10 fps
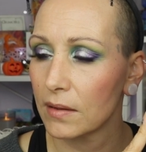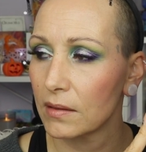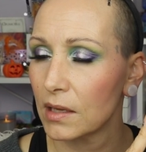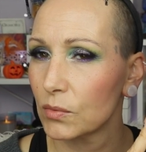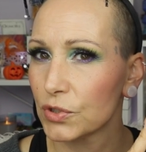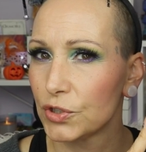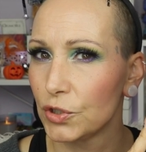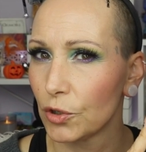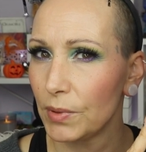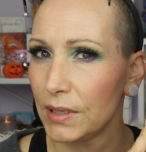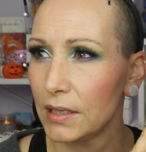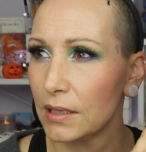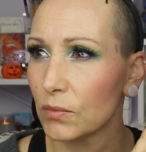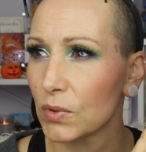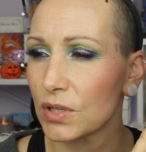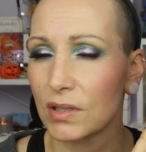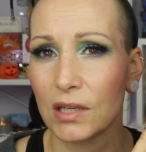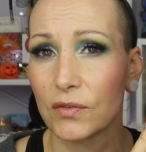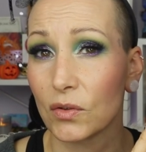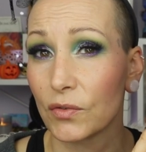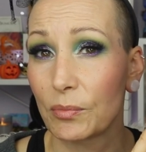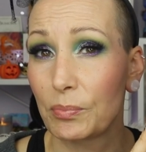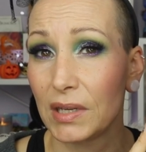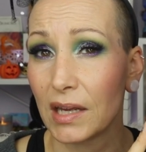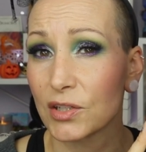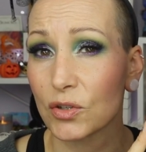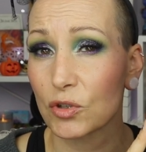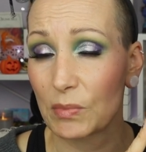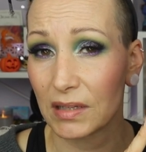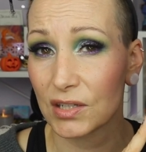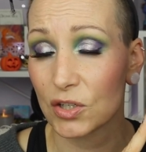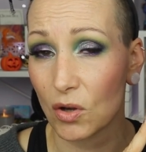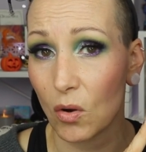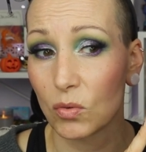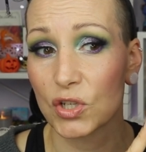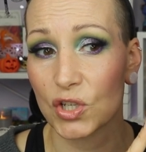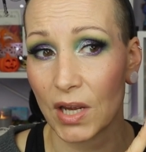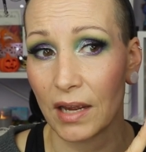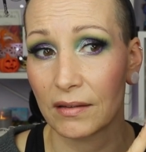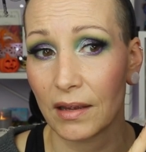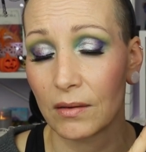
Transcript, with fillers: I think it was Germany. It wasn't even on the BH Cosmetics' own site.